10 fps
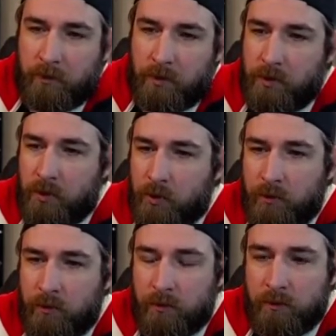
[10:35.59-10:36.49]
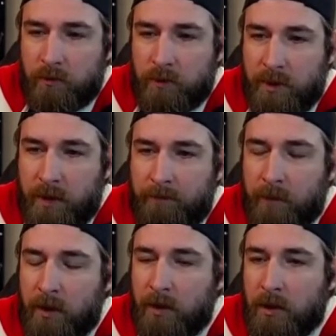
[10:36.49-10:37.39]
soon tm
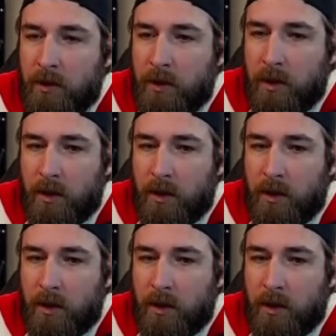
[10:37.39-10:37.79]
hmm.